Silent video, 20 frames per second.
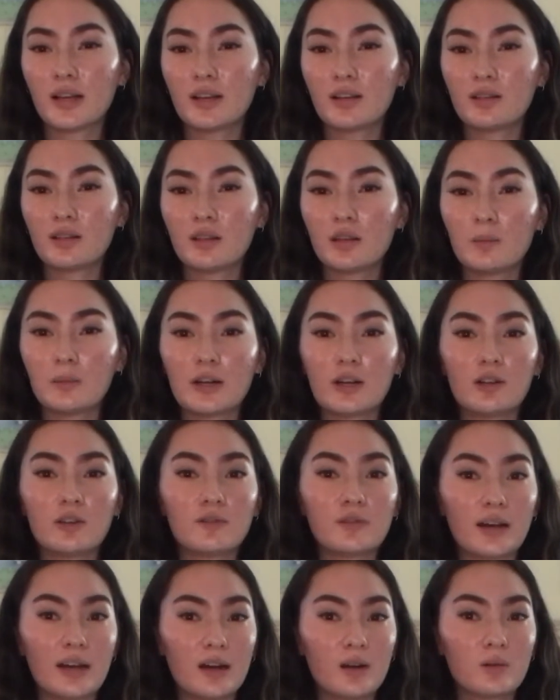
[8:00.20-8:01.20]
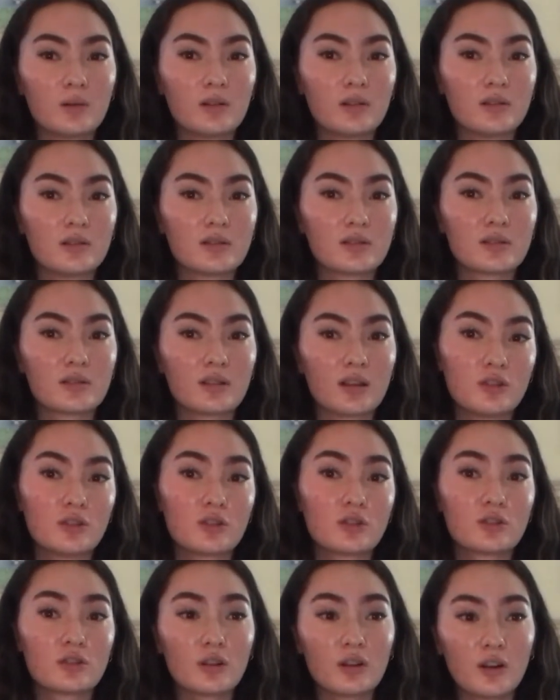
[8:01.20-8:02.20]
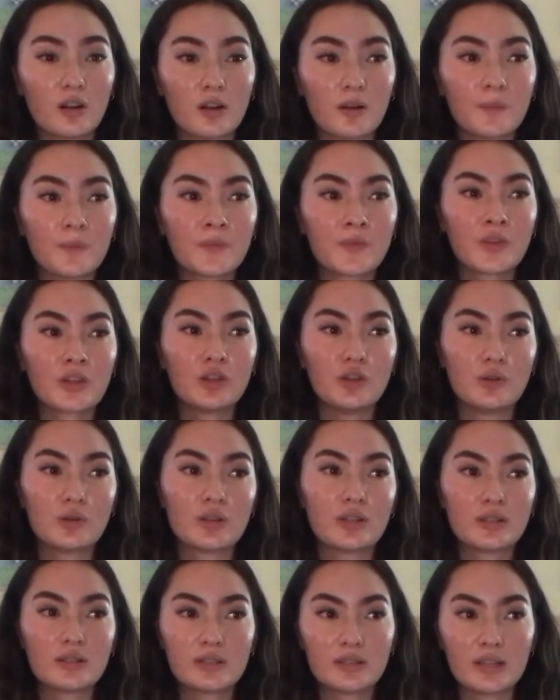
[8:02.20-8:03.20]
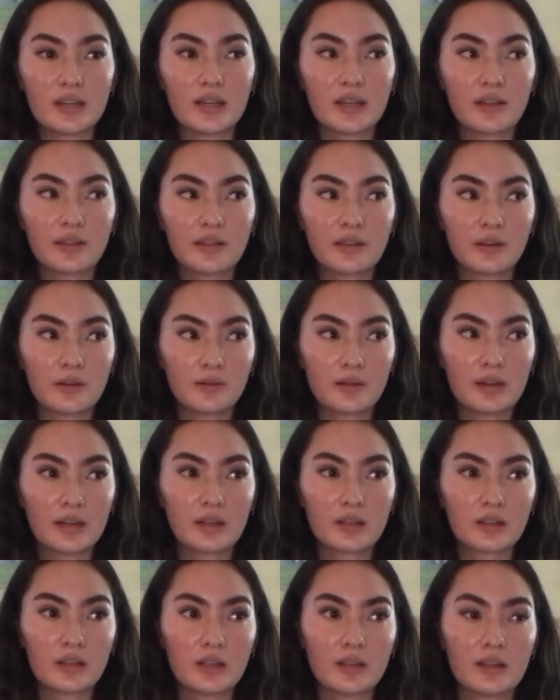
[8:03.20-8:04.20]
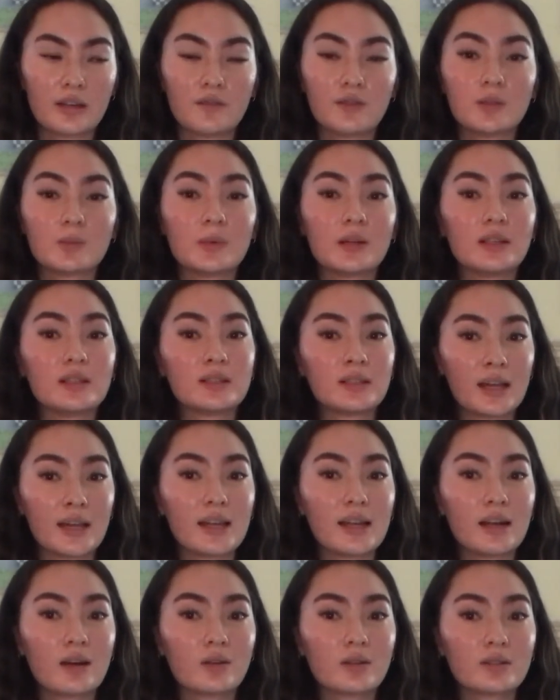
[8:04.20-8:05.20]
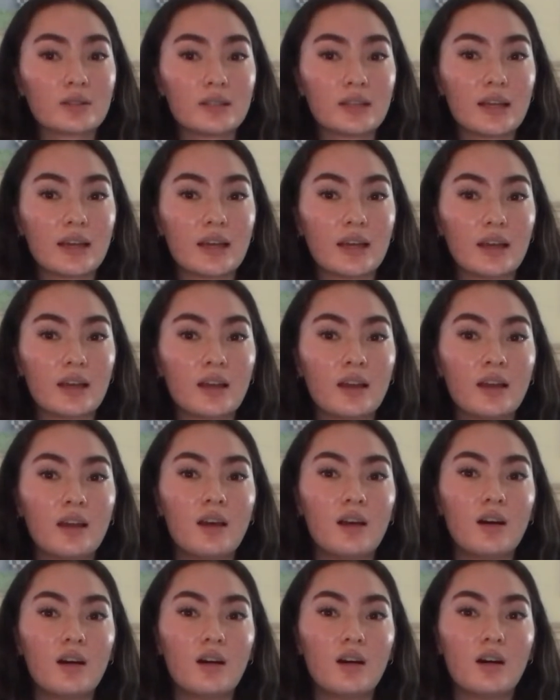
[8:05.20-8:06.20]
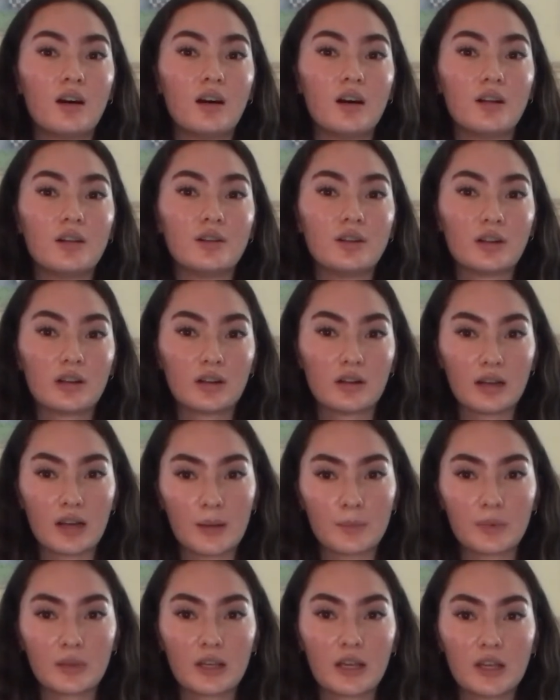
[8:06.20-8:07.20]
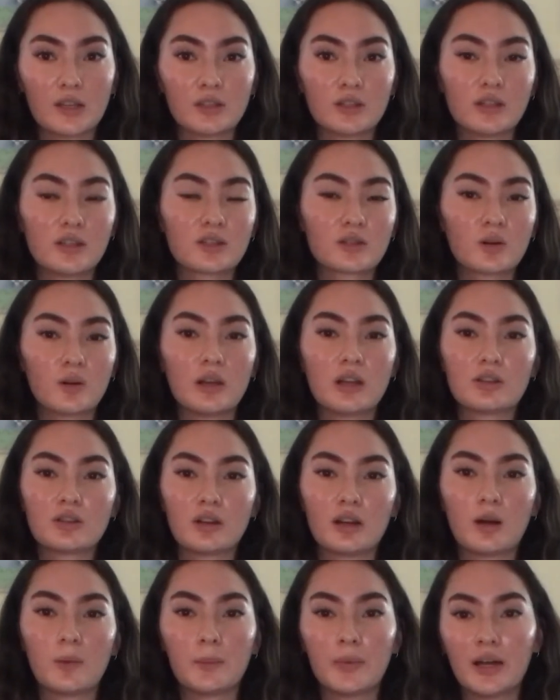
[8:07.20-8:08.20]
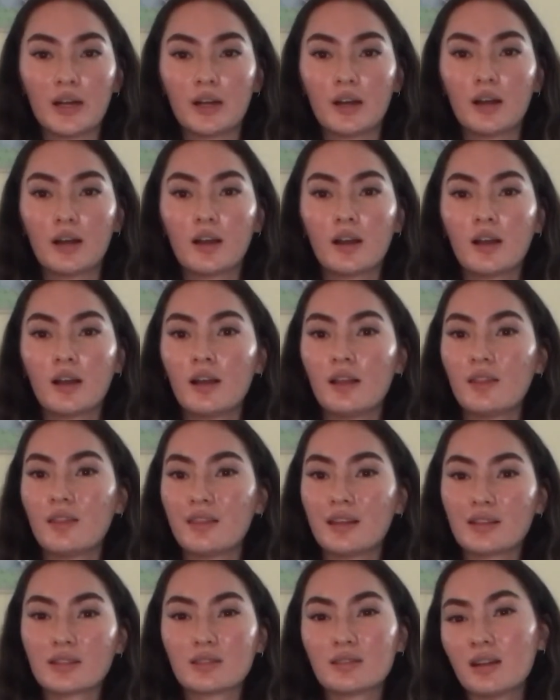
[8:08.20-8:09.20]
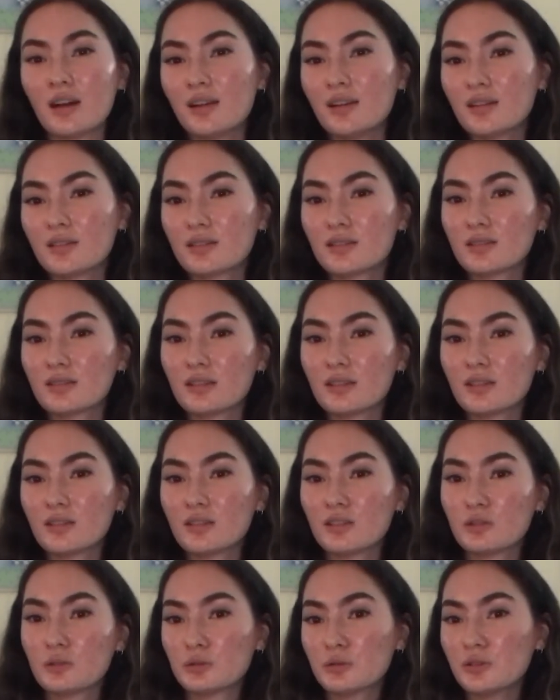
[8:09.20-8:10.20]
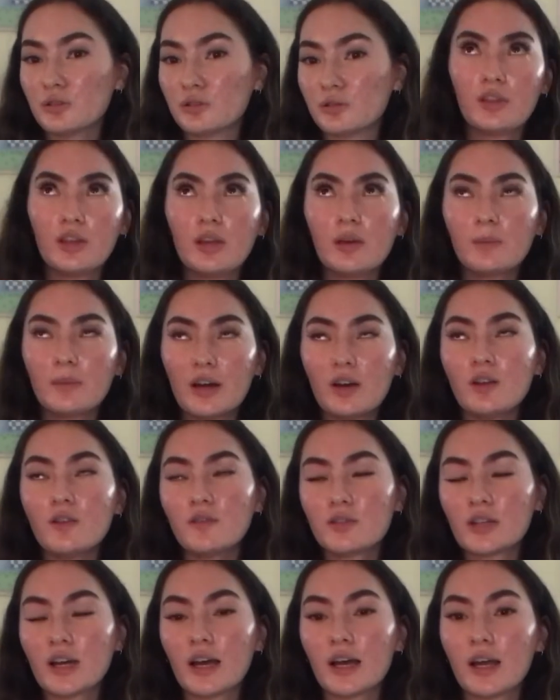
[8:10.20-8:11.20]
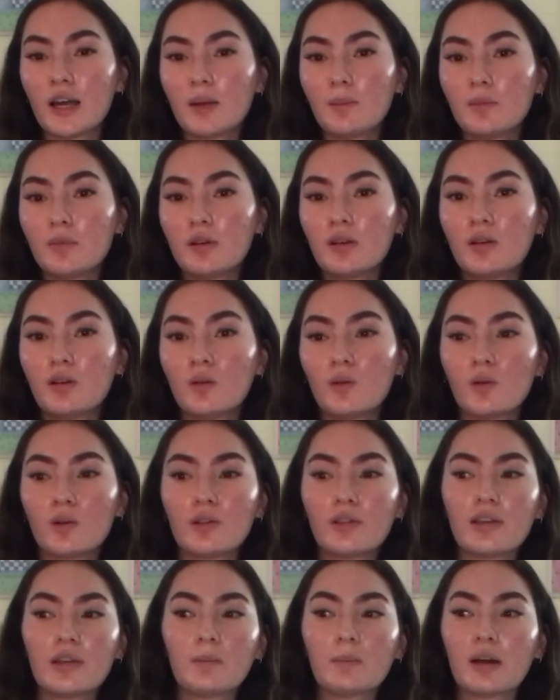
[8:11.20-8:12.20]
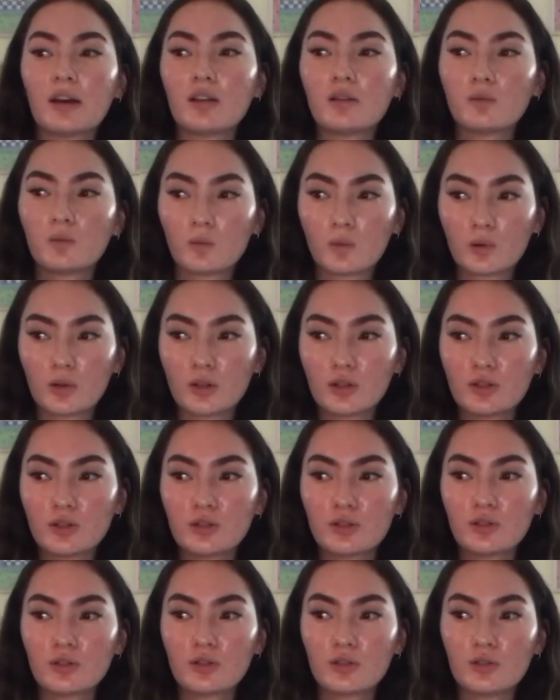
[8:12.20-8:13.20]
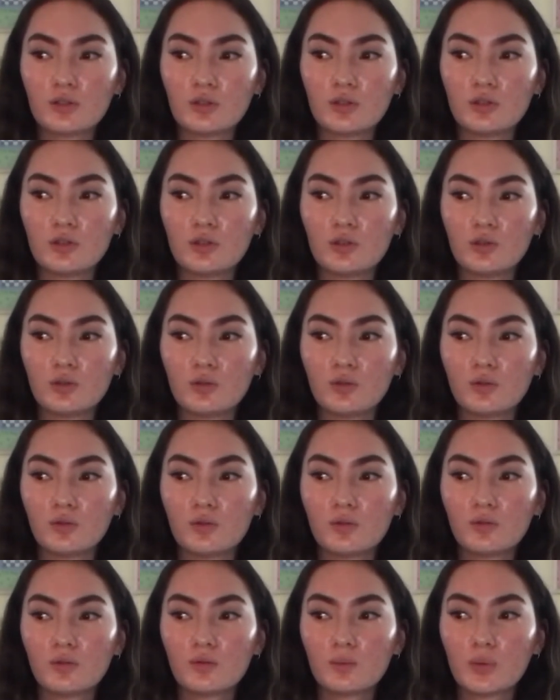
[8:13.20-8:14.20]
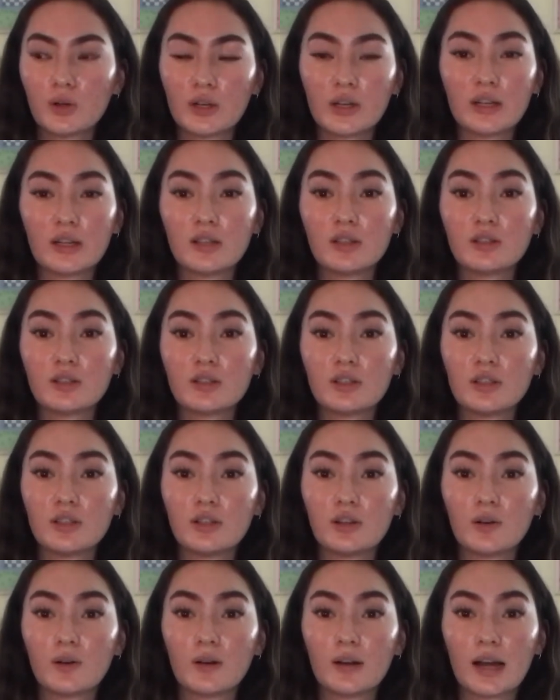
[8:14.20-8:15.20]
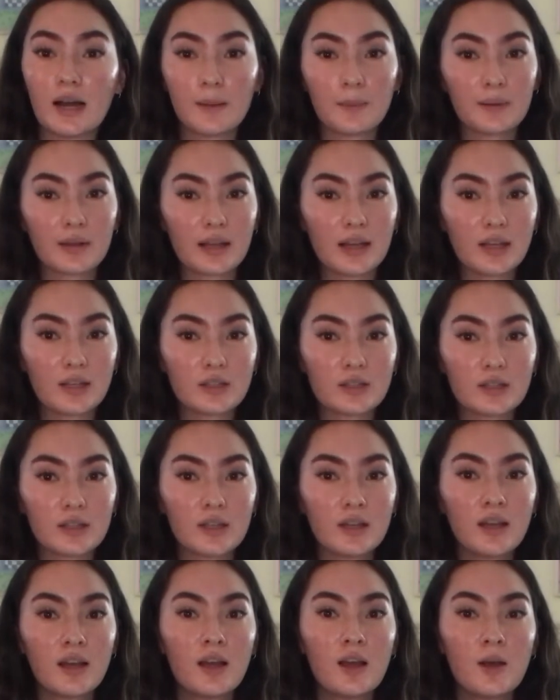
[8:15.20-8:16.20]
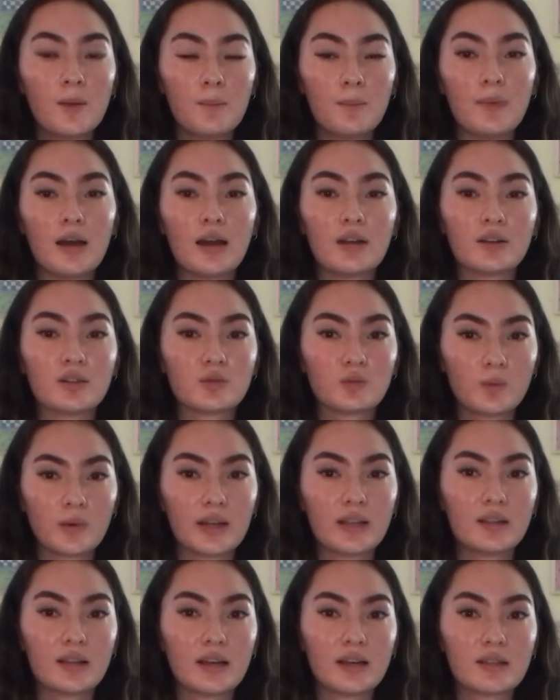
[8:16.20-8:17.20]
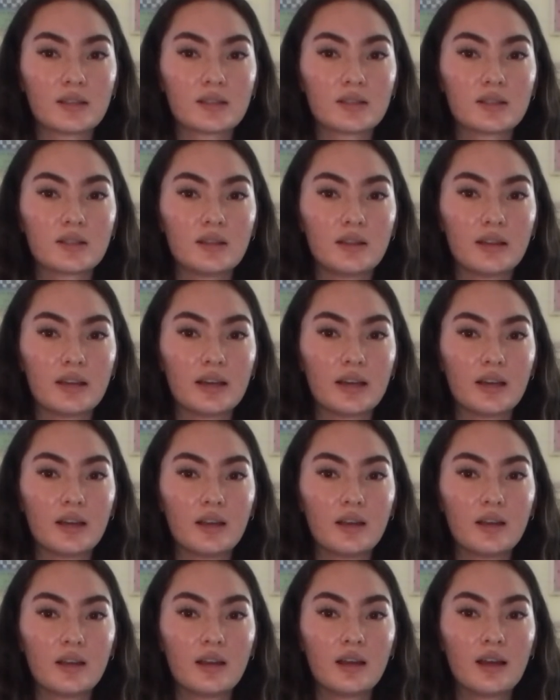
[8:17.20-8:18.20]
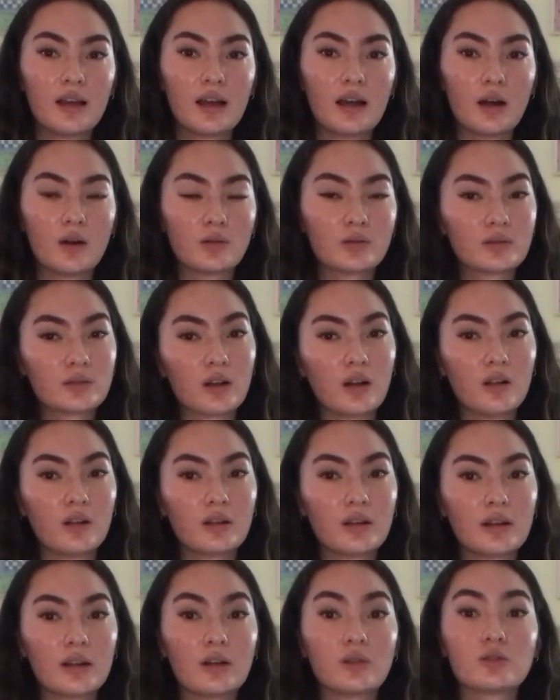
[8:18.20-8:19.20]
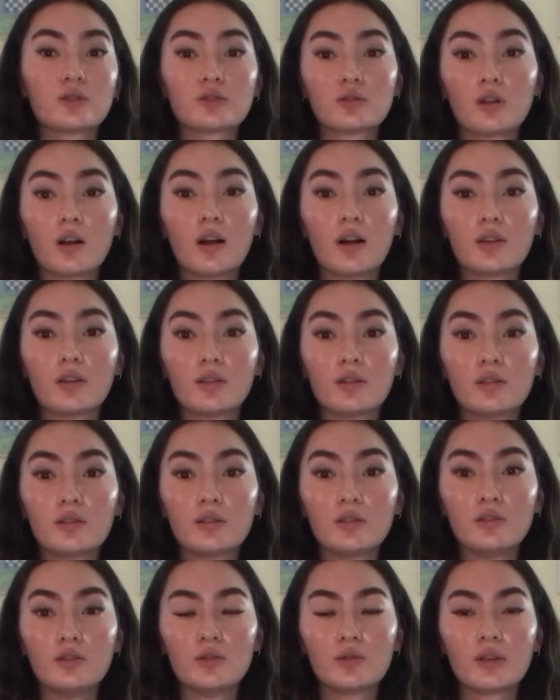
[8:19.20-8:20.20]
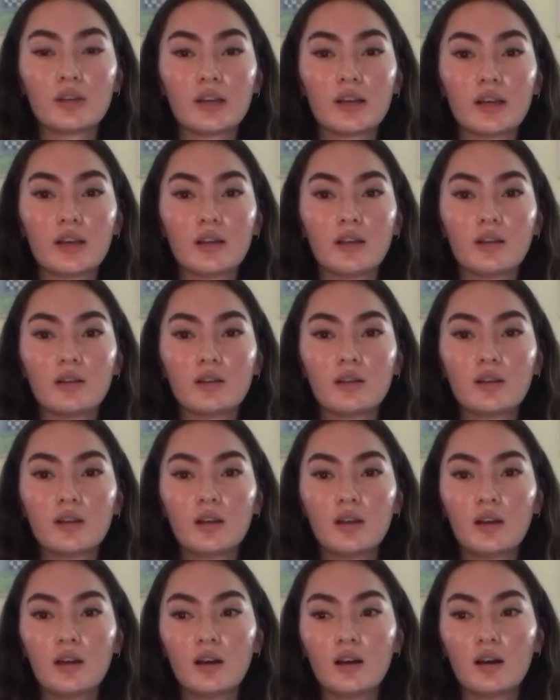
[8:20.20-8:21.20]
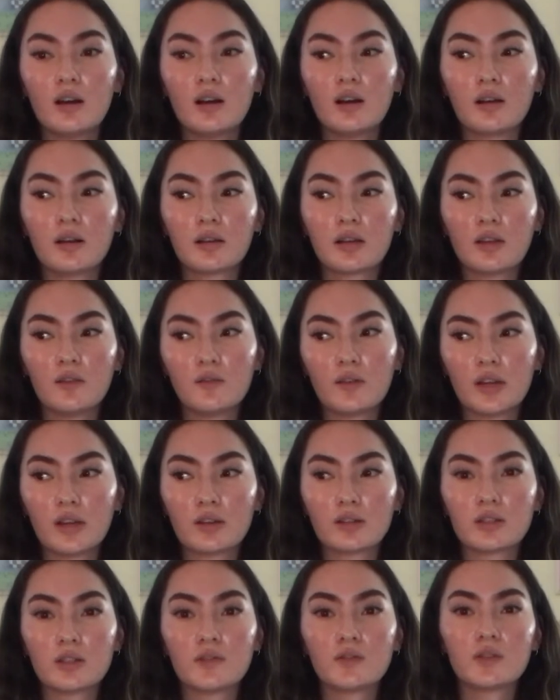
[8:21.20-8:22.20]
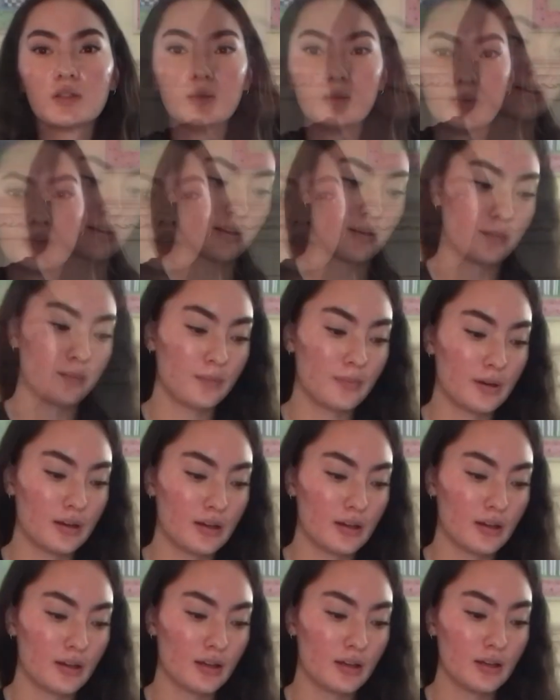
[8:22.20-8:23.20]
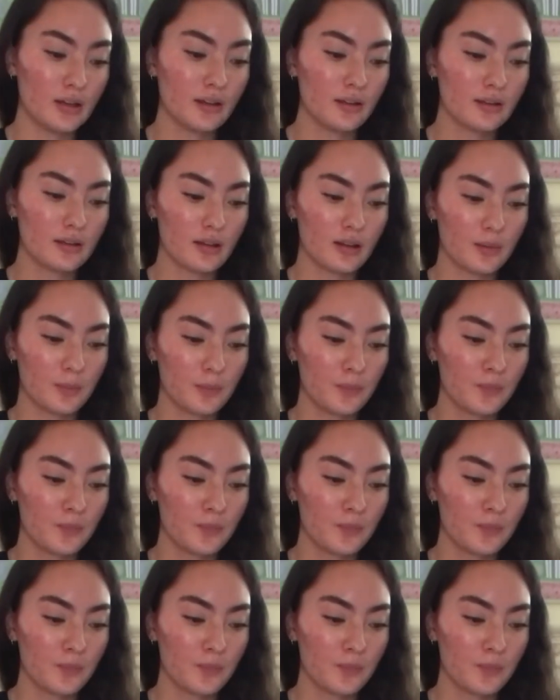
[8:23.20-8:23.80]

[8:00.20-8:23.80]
to the amount of hours. Sure, you could say theoretically that if you spend 10 hours a day on your application, it's going to turn out better. That's not necessarily true. The amount of time or the amount of words you put into your application matters way less than how solid and how strong you can convey yourself to be. My 8th tip: